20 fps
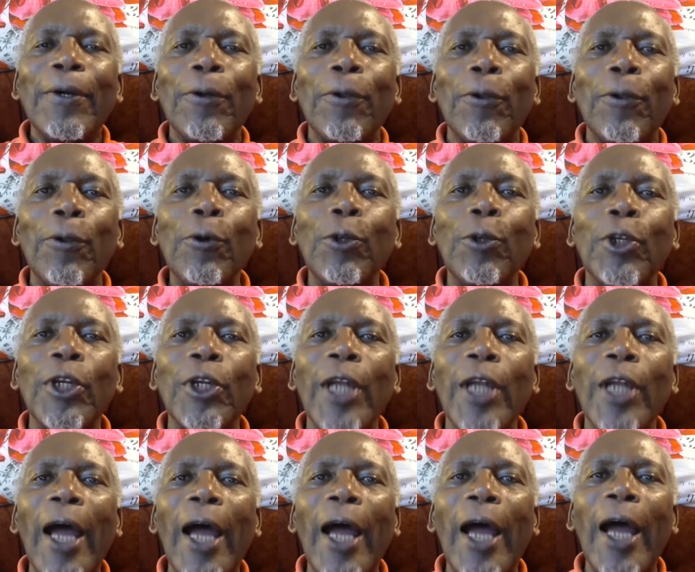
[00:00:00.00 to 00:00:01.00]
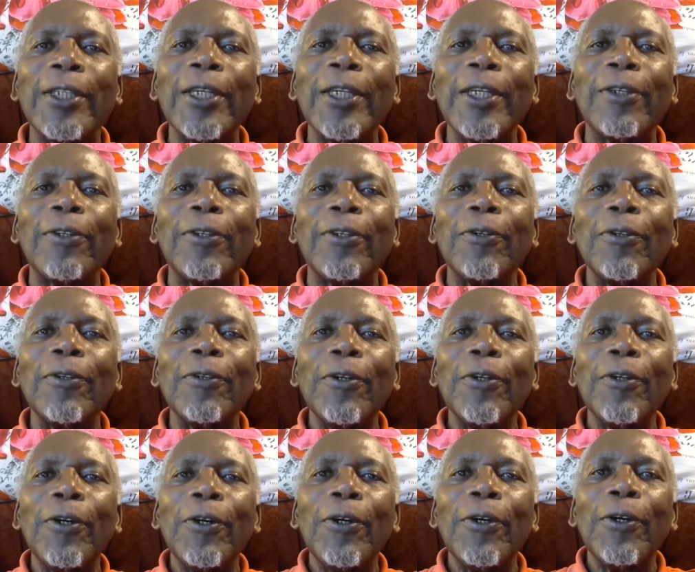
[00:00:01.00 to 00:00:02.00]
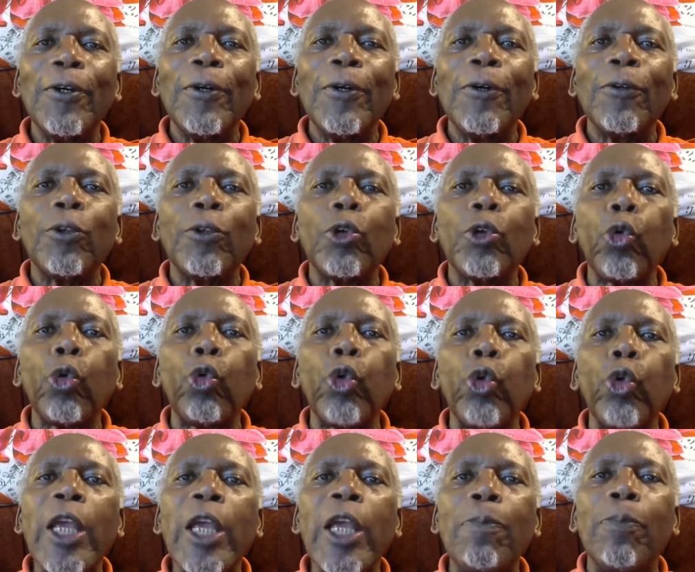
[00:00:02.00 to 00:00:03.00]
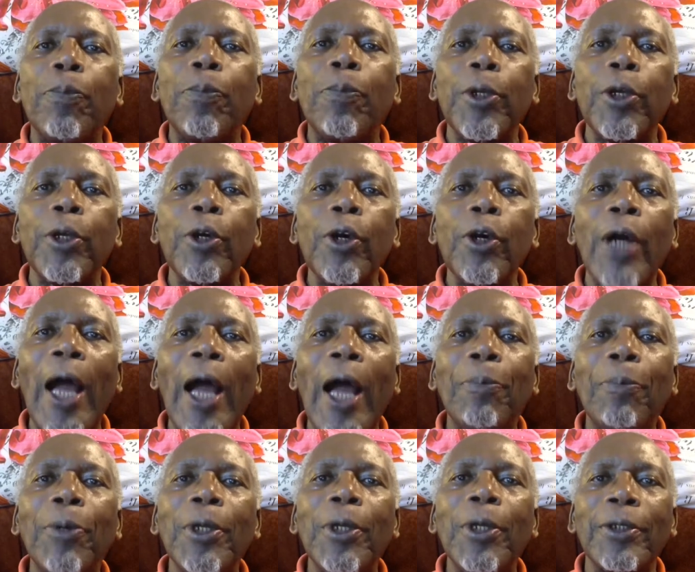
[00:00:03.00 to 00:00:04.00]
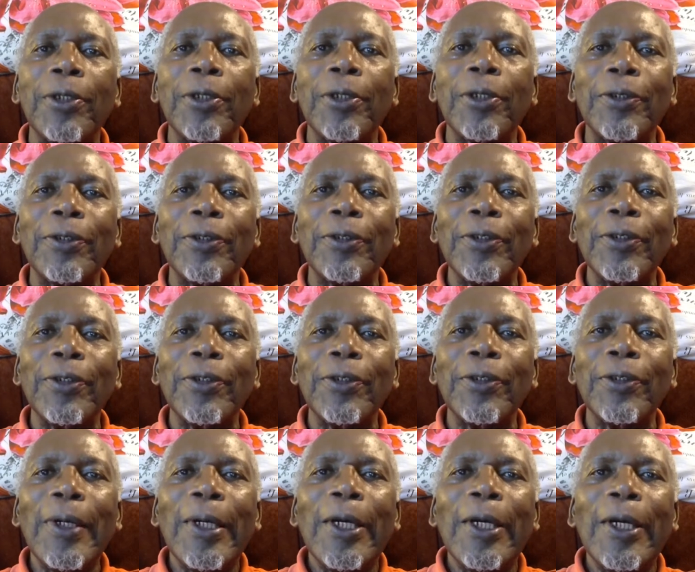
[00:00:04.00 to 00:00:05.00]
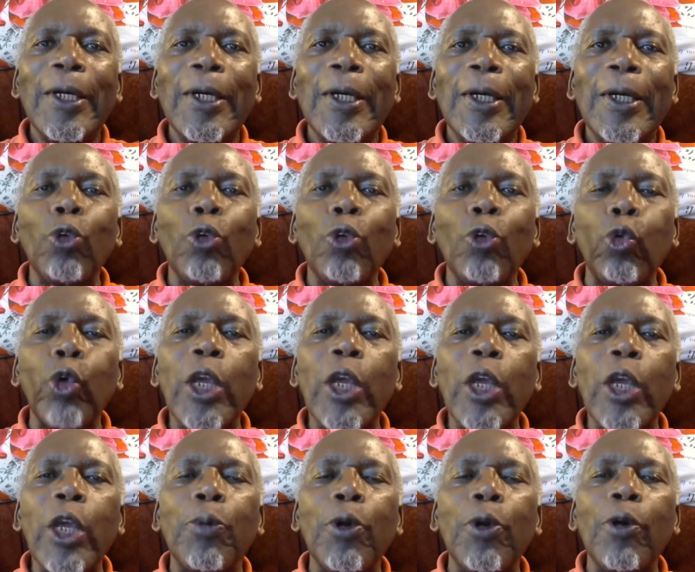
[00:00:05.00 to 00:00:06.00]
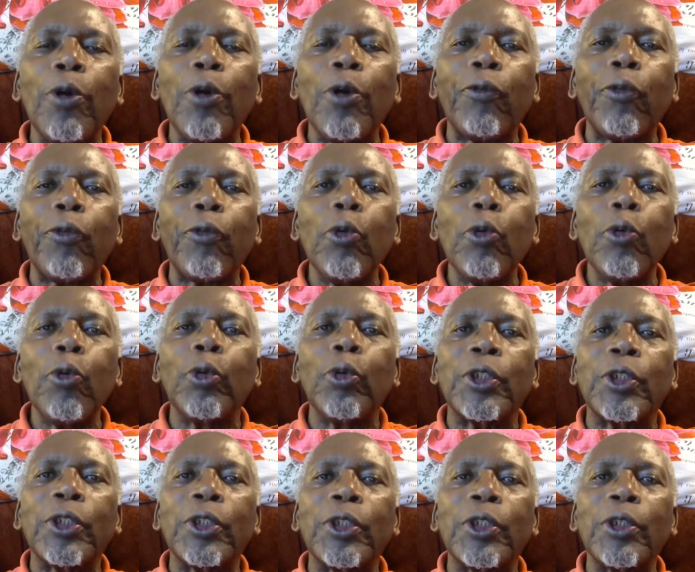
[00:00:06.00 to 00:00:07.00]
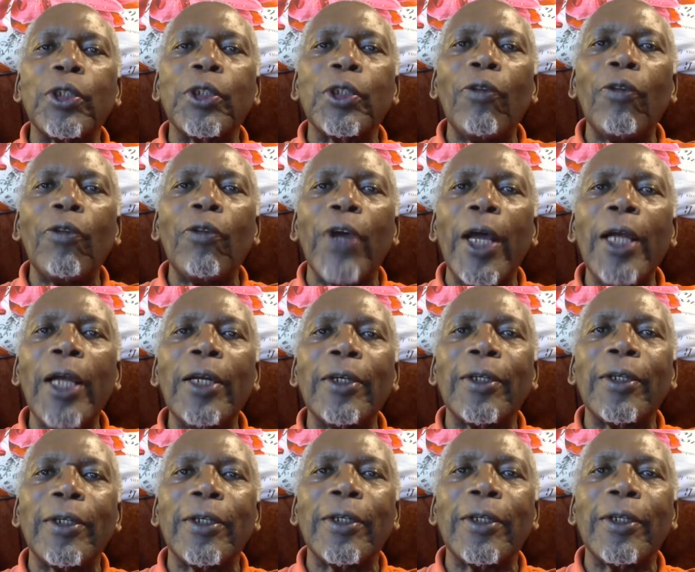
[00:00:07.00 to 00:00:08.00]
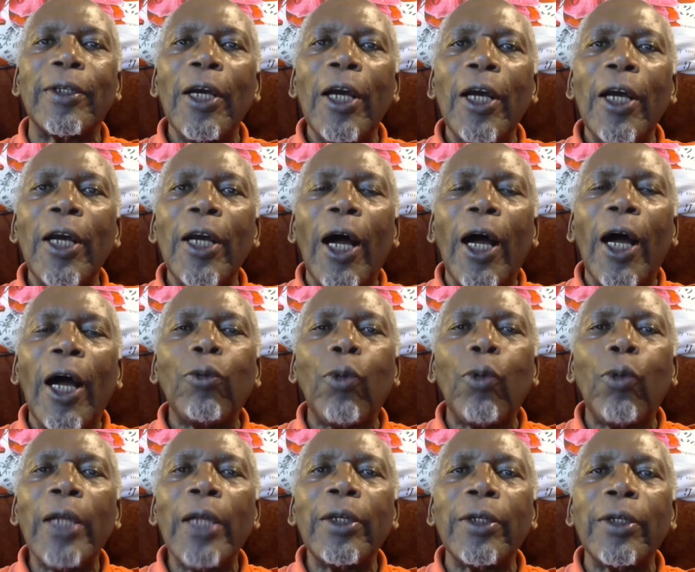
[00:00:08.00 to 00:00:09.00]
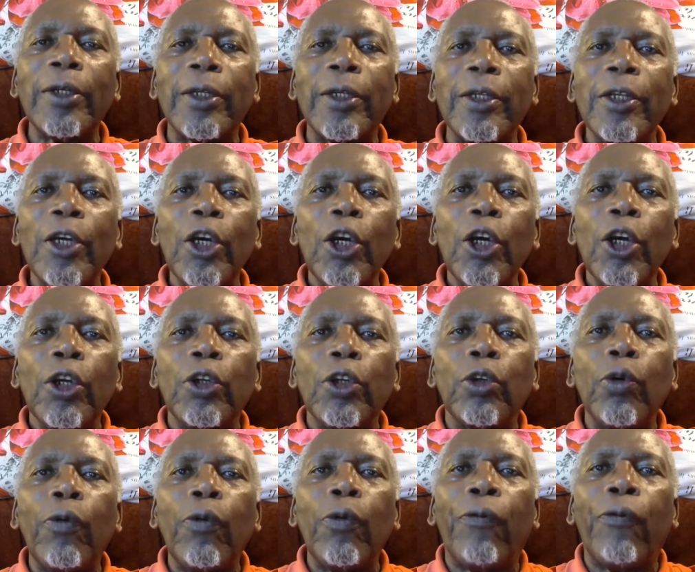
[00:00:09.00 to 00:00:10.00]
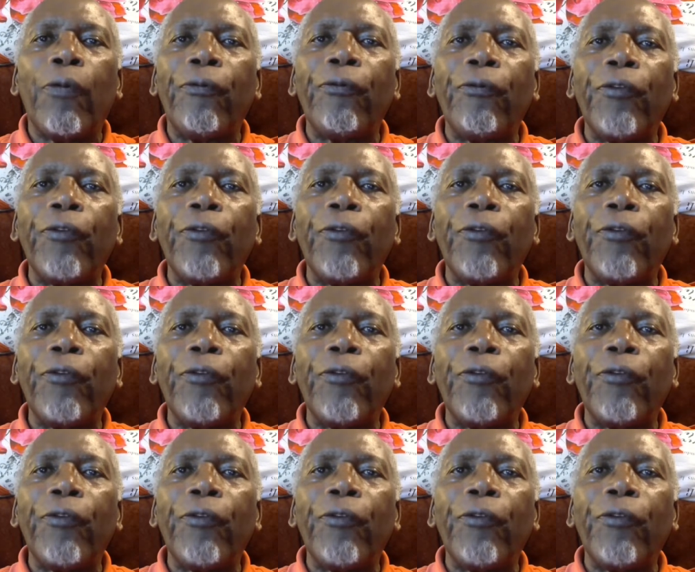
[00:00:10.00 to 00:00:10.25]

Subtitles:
Utilize it to reap your happiness, to reap your fruits of health and wealth, to